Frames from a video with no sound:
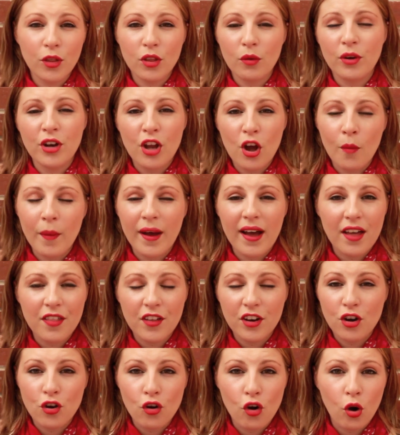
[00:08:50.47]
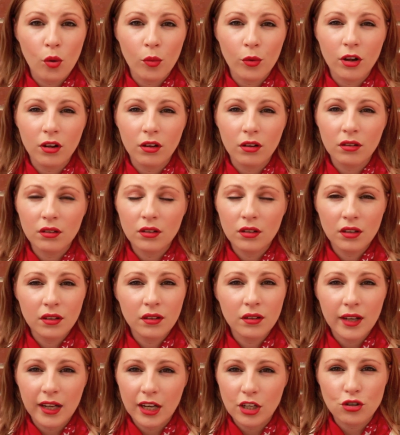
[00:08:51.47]
but they were no better than a normal
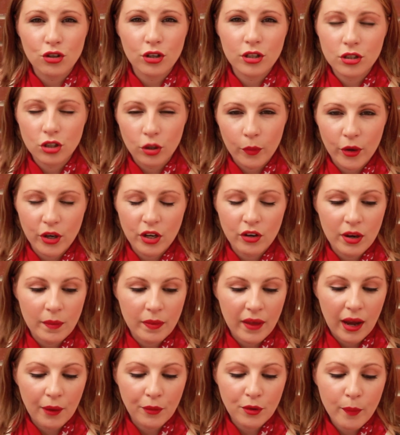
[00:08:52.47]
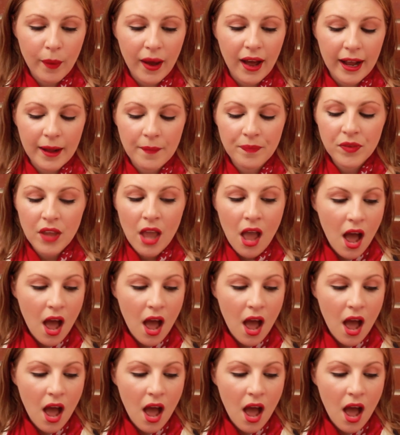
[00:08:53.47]
kind of drugstore body cream that I would buy.